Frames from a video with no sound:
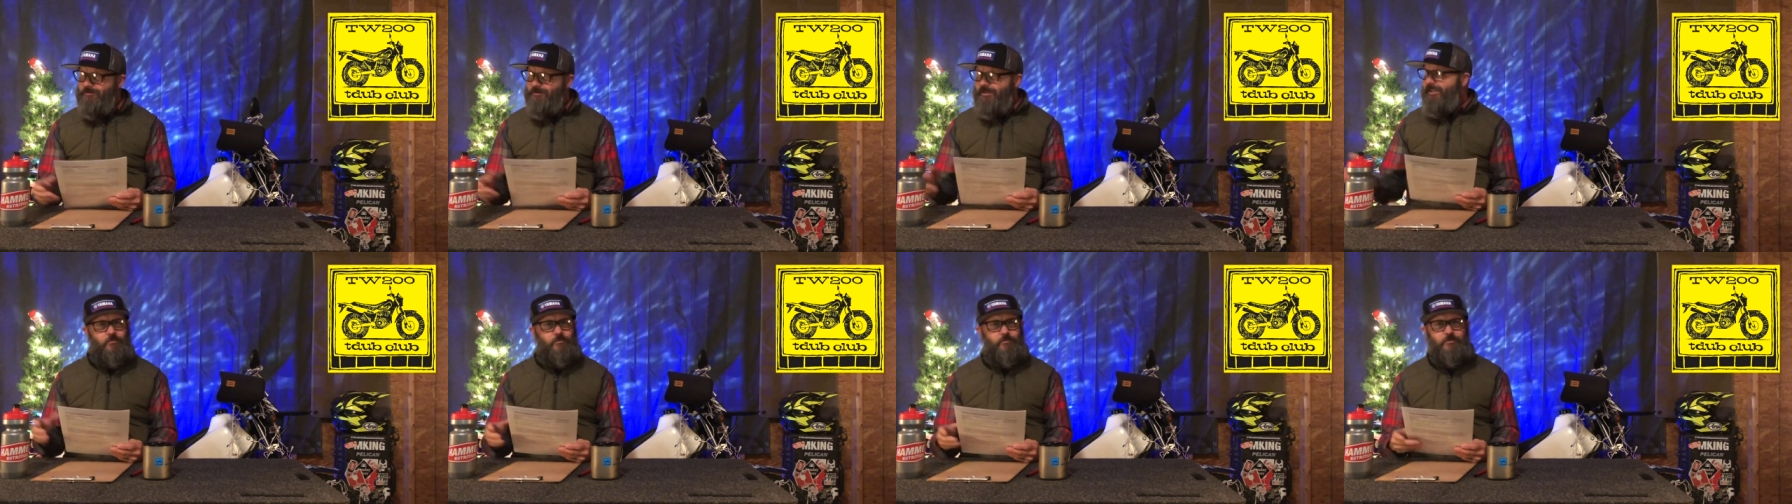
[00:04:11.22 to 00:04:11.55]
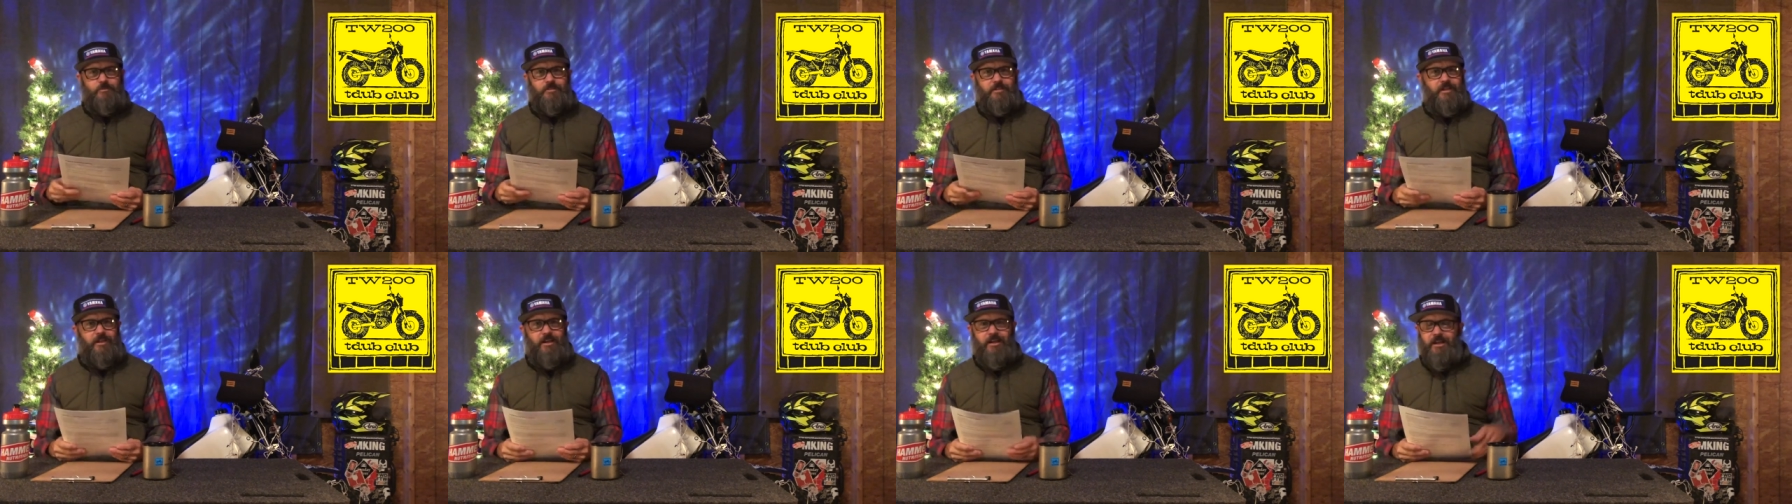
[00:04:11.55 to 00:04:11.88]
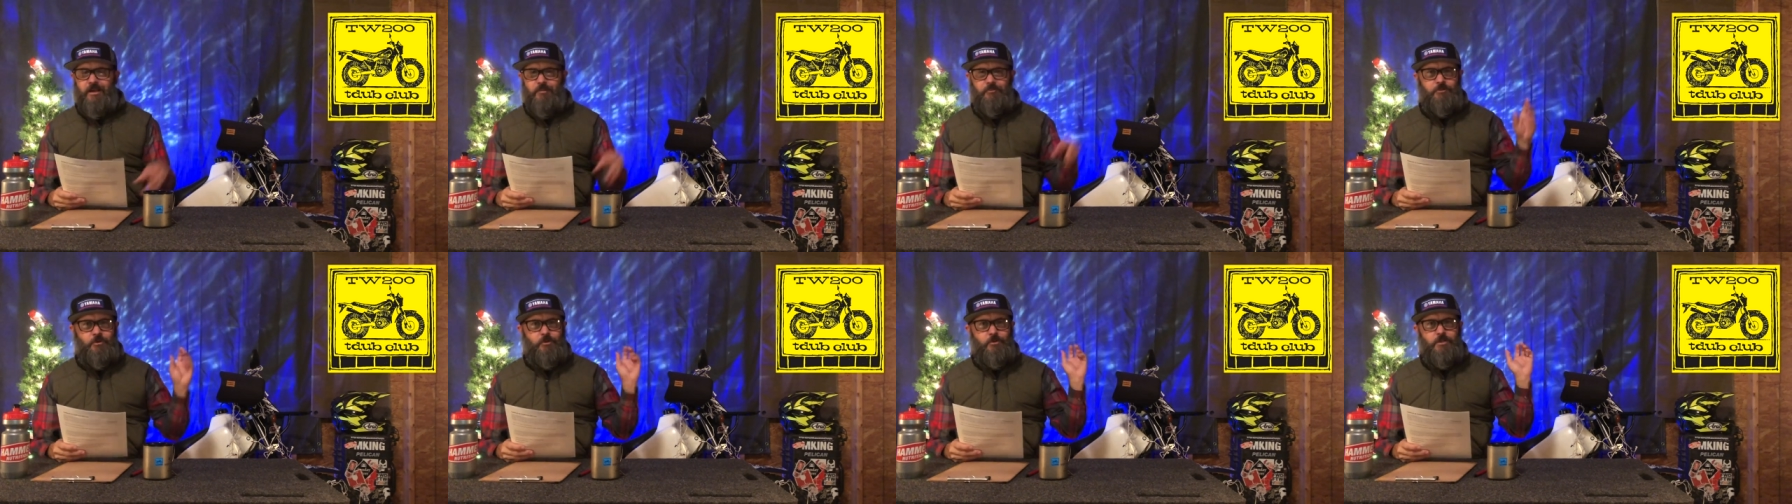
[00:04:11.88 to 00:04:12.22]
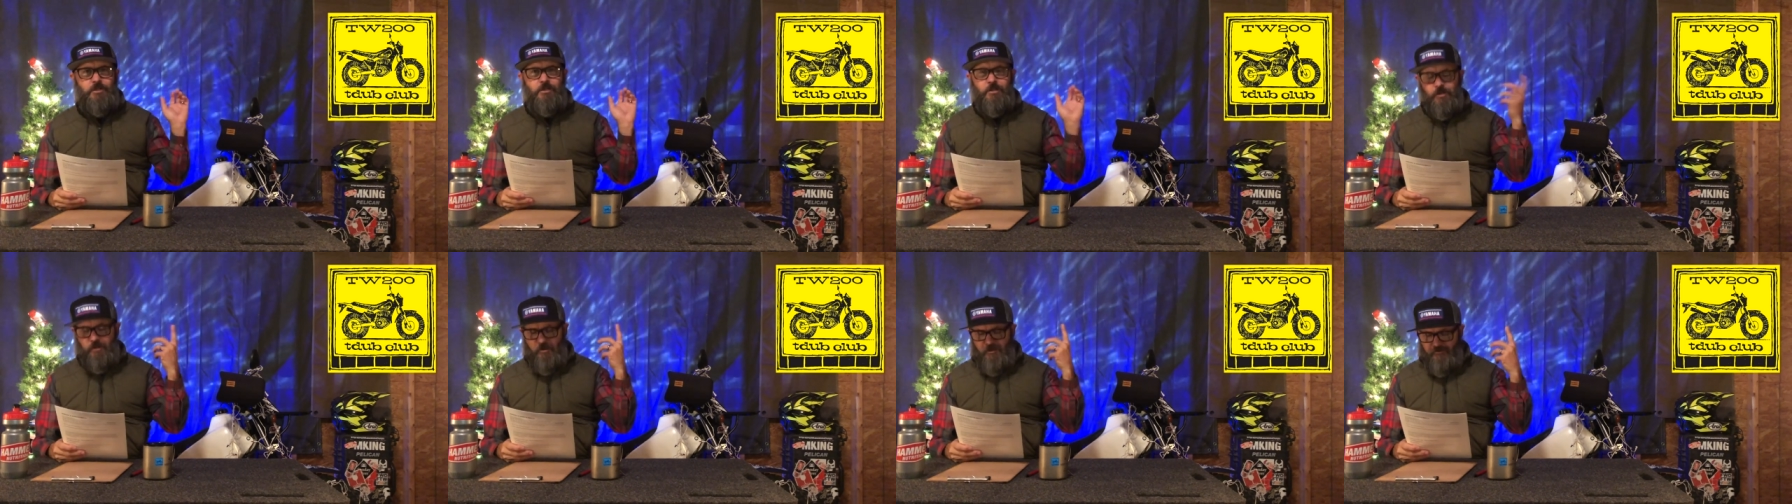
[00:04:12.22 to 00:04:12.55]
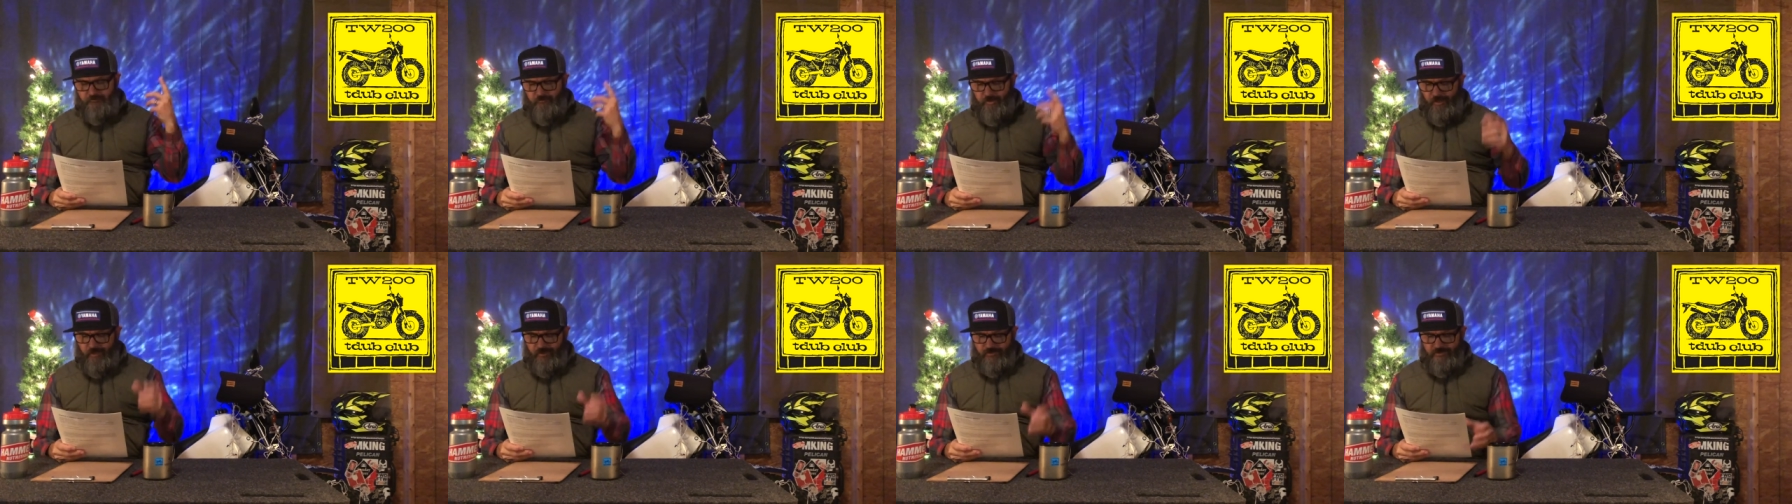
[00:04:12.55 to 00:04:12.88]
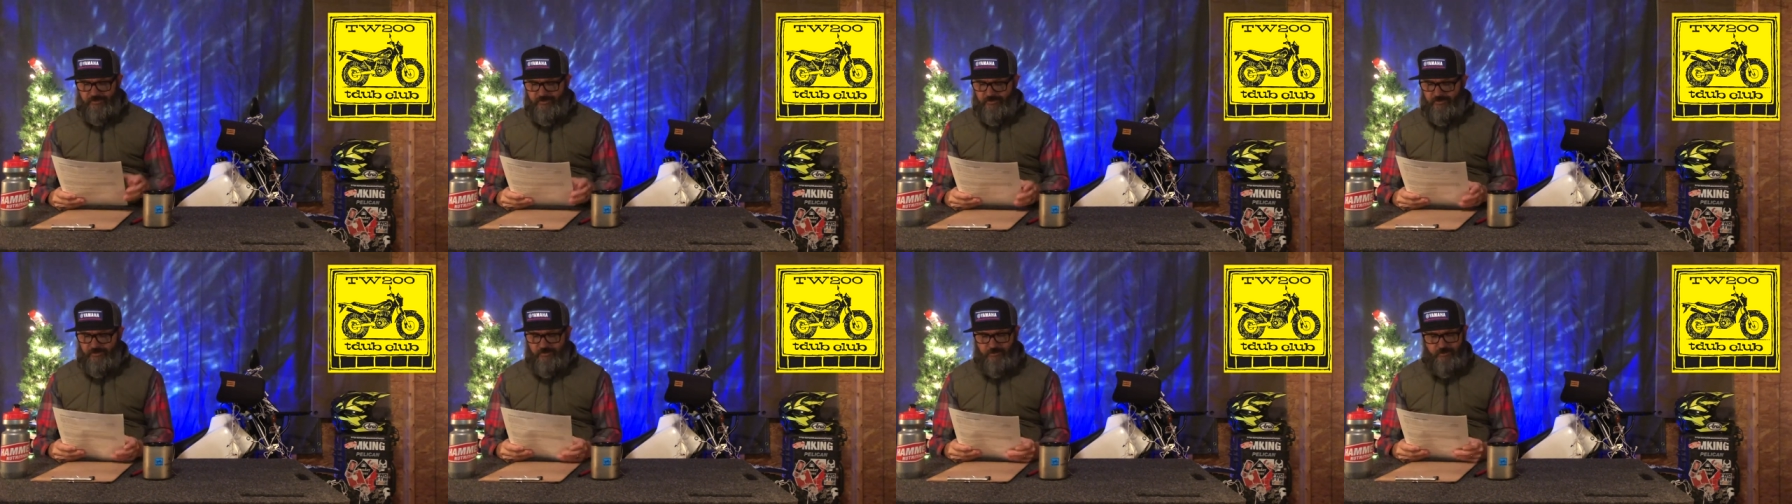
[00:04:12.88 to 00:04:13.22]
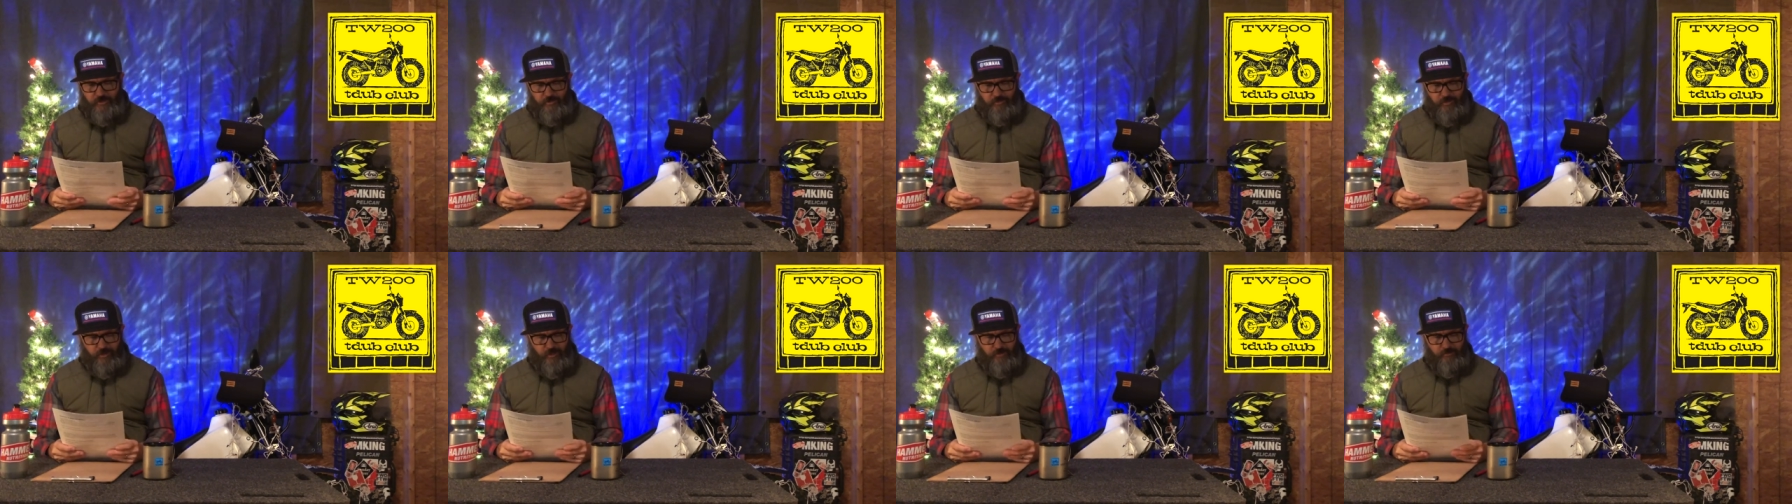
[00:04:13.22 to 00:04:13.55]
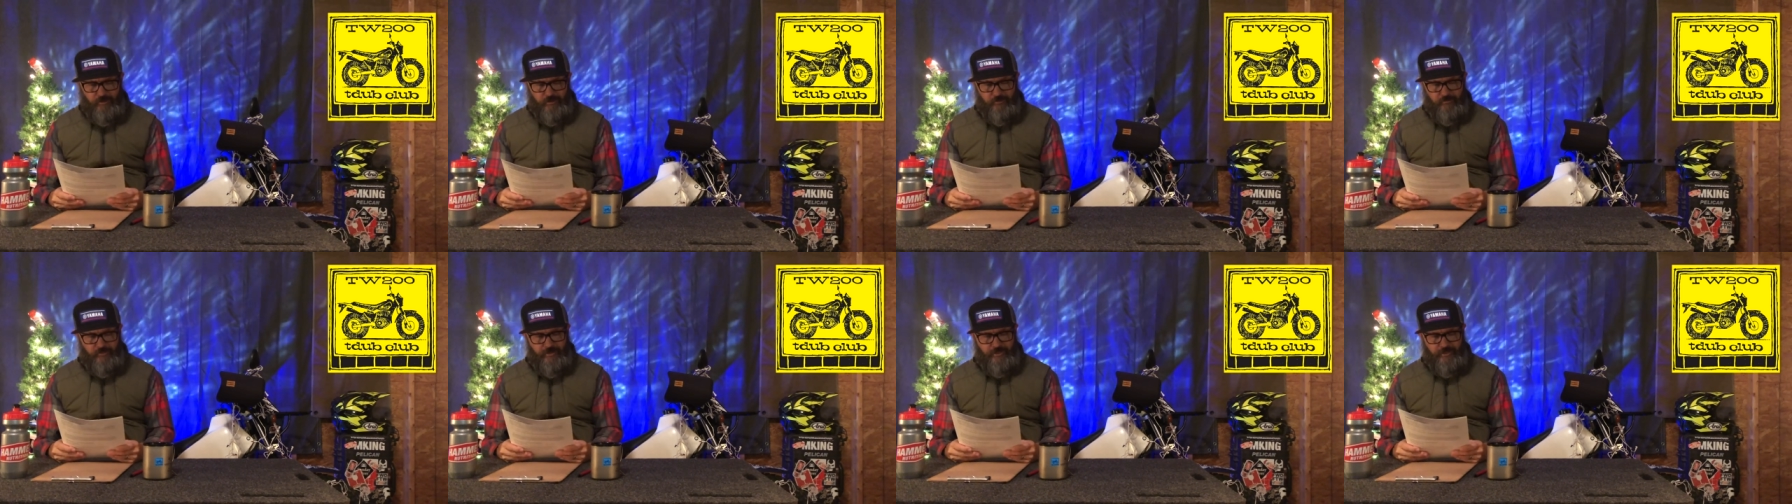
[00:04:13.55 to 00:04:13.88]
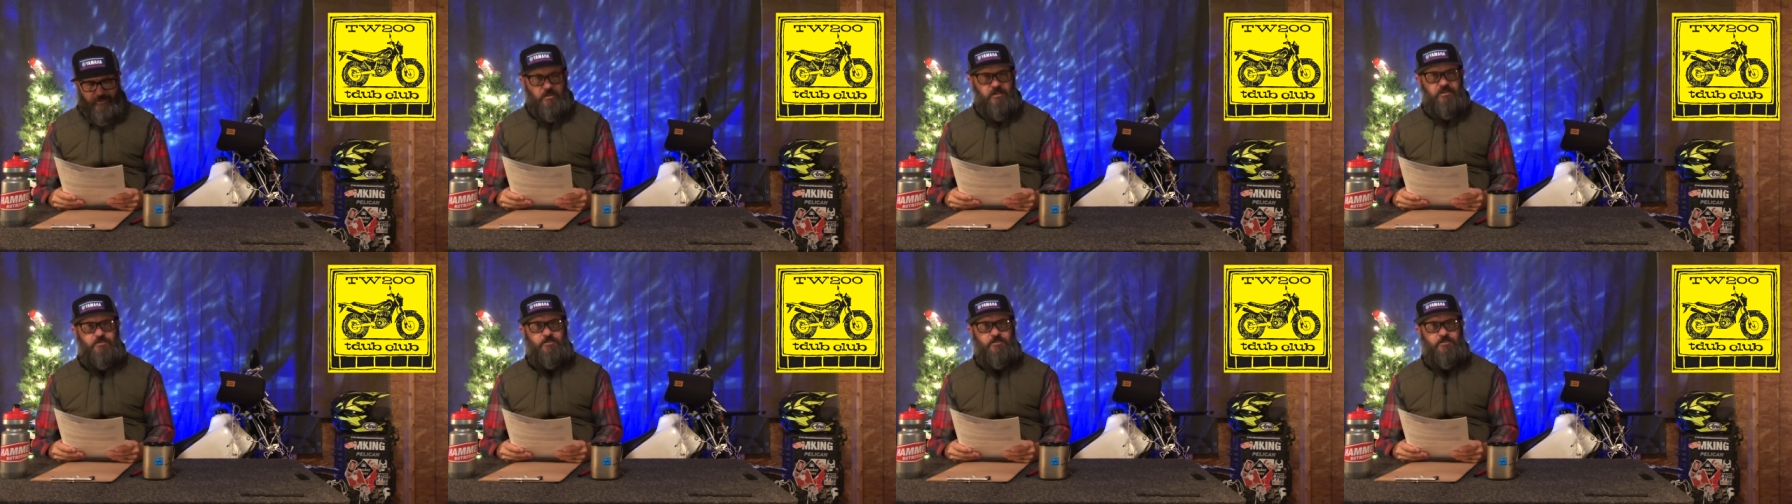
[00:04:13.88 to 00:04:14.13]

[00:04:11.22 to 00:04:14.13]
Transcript: like, yeah, I'm throwing curveballs here, you better be ready.